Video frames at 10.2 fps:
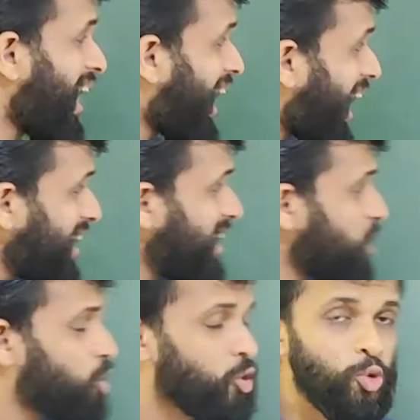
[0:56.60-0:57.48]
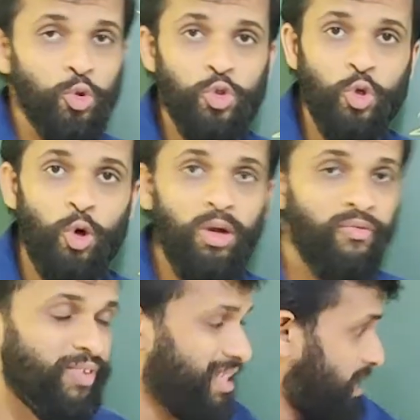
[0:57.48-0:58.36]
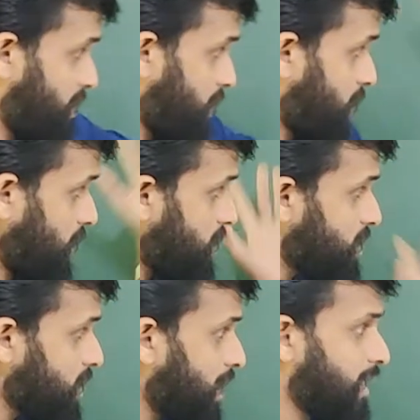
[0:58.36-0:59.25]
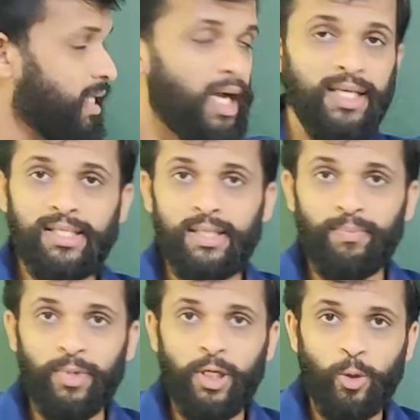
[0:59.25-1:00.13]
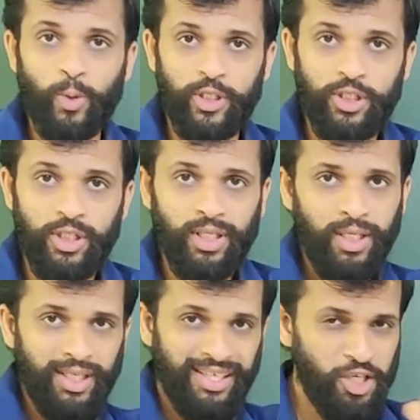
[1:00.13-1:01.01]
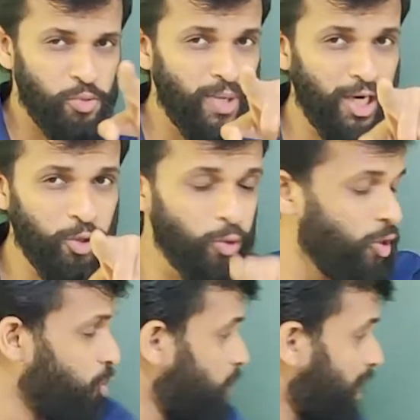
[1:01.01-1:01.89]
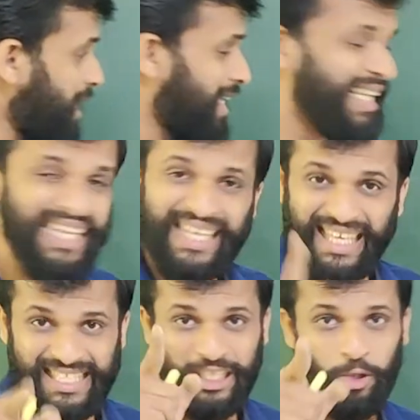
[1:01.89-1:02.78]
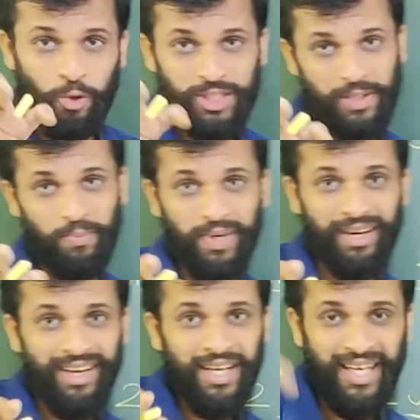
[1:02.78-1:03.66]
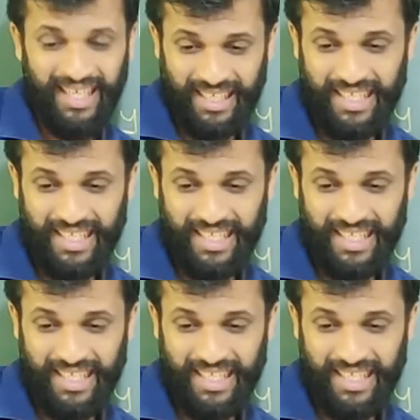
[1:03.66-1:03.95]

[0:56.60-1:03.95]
I need to solve this entire simple equation. Trust me, I told you, it doesn't look simple. It